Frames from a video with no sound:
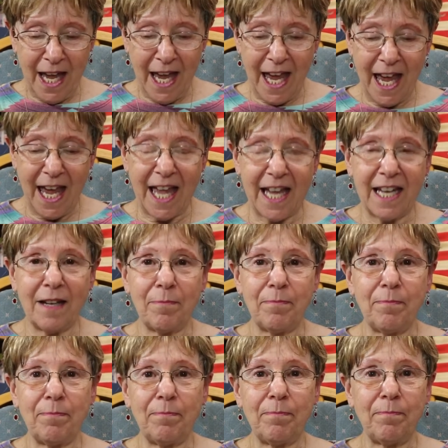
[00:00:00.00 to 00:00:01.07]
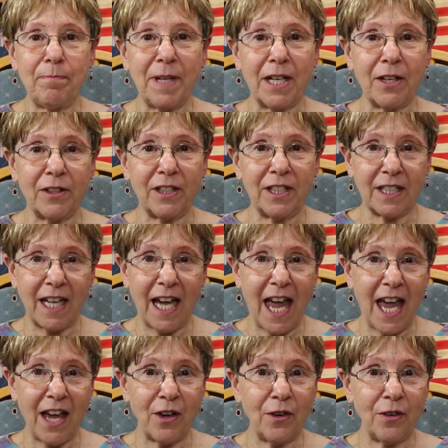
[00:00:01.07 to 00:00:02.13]
and pico de
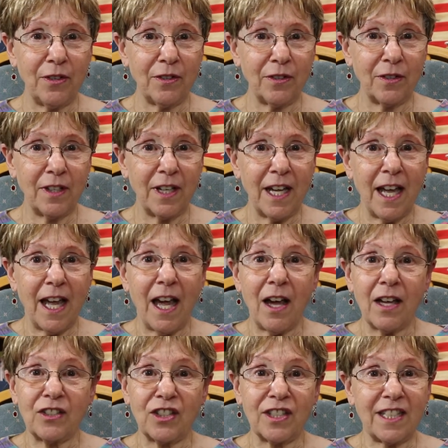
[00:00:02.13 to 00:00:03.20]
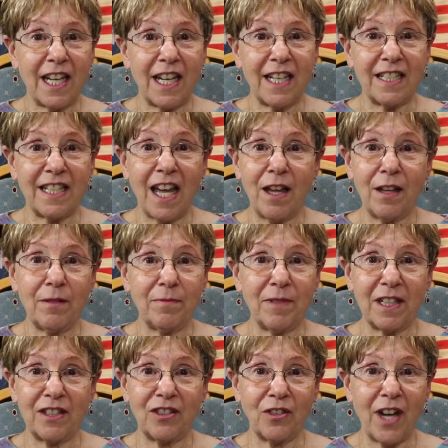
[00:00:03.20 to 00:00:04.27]
gallo, just tell them
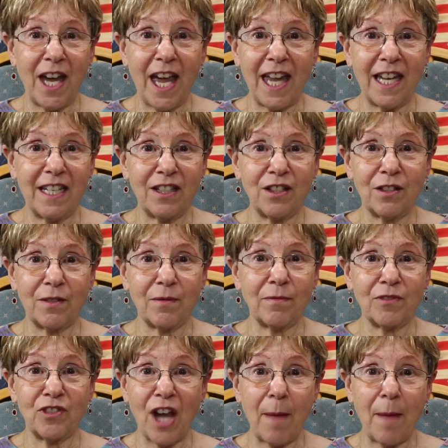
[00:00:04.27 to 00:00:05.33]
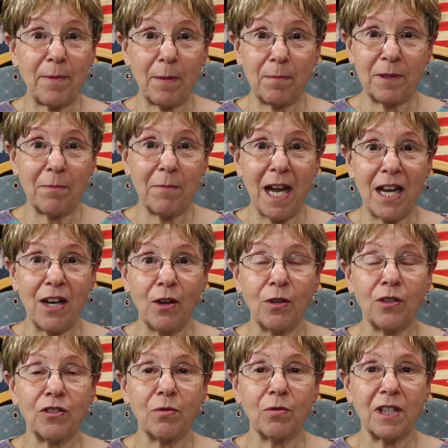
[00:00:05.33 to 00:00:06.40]
that they're adding chopped up
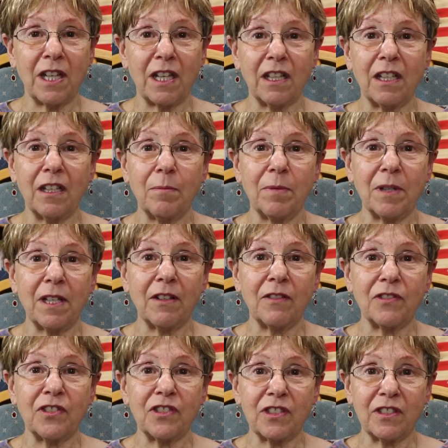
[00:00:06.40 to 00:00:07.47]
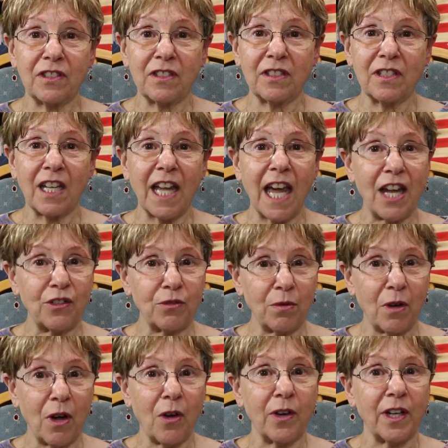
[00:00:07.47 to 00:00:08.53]
tomatoes with a little bit of
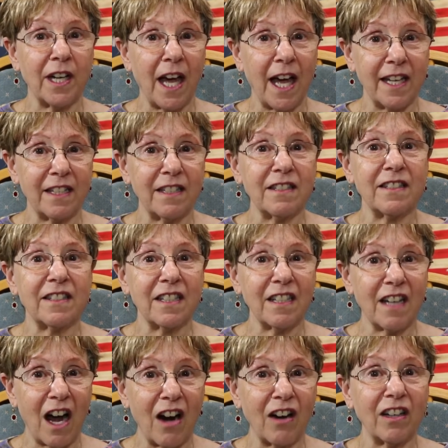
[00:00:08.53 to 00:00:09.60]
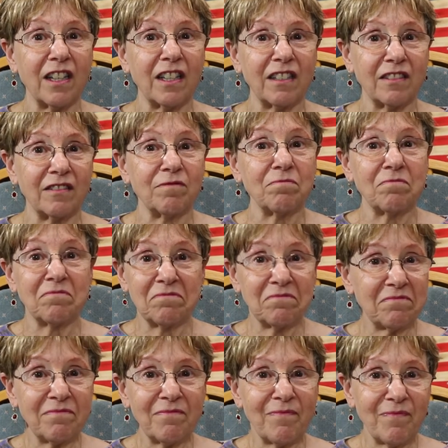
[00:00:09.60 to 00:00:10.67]
cilantro and onions and garlic and
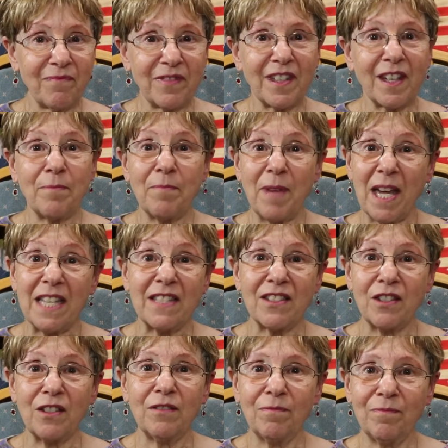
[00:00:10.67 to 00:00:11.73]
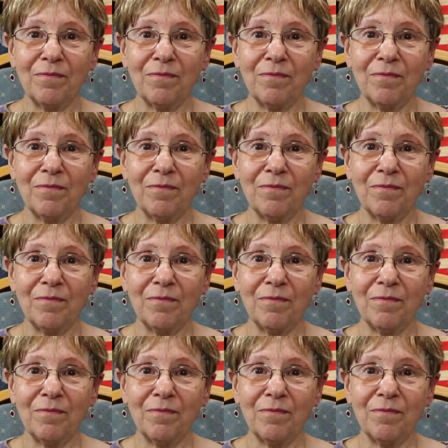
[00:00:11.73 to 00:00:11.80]
basil